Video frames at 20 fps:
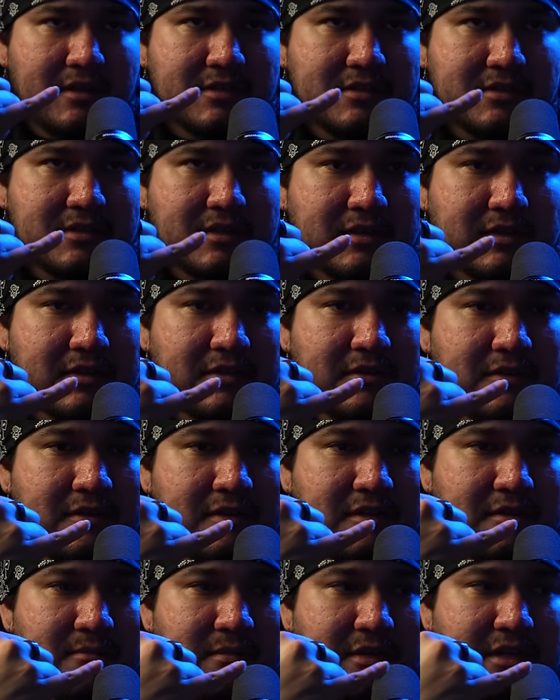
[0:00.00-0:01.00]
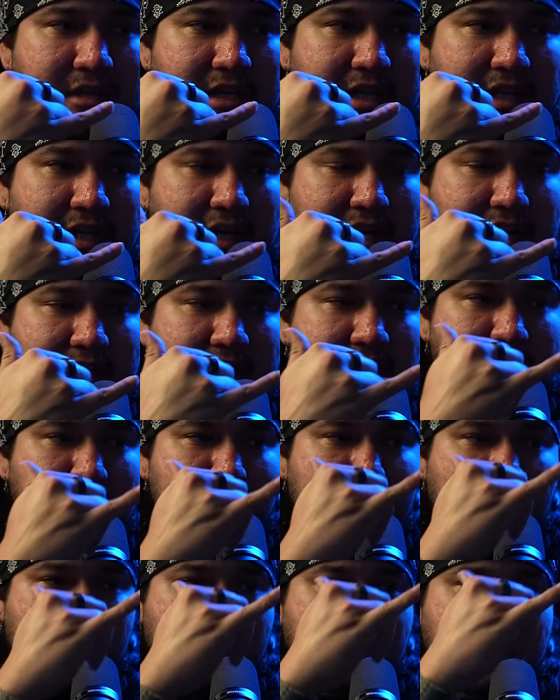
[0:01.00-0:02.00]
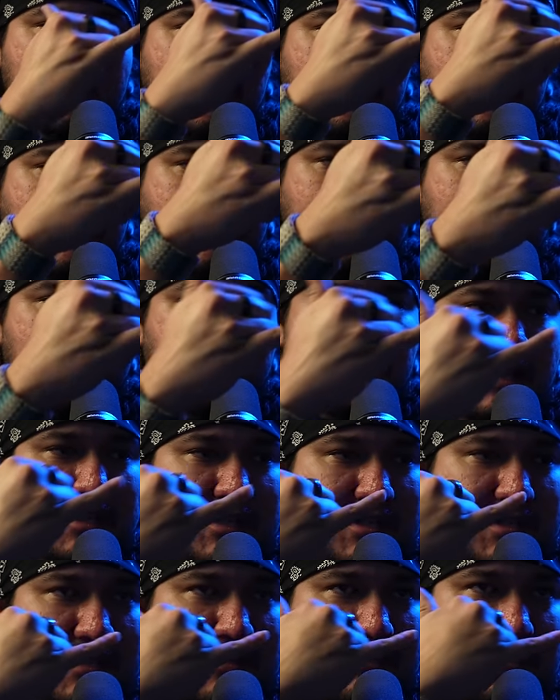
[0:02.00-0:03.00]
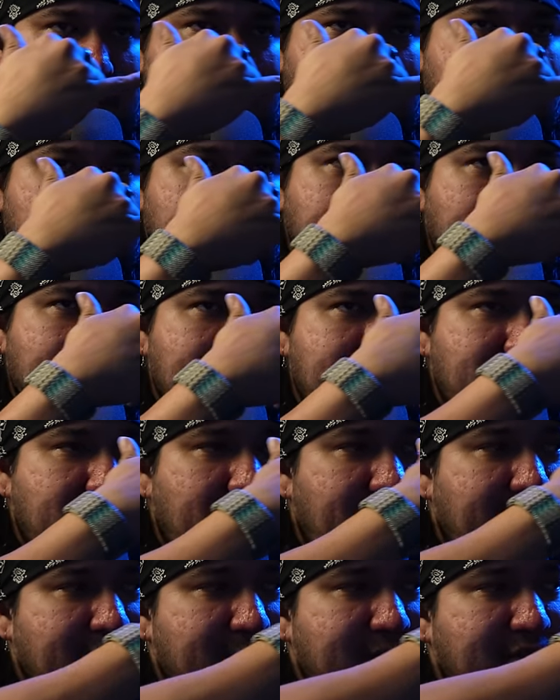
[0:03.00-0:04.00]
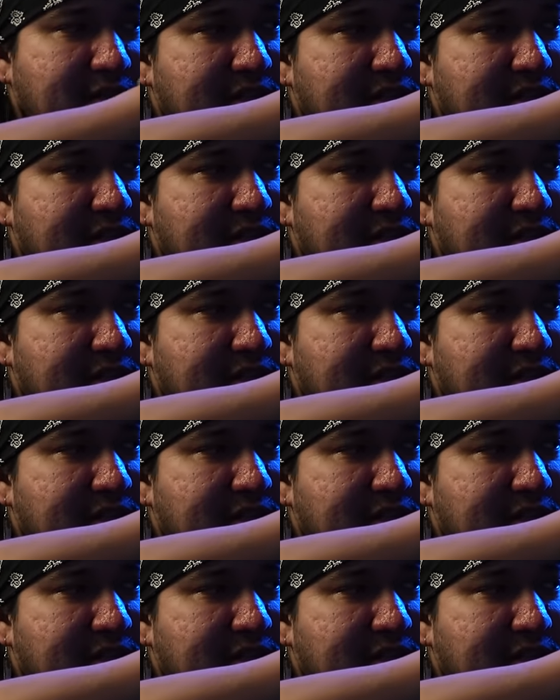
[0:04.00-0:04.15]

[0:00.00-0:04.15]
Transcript: She started going, but like I didn't get back on the road. I just she just kept dragging me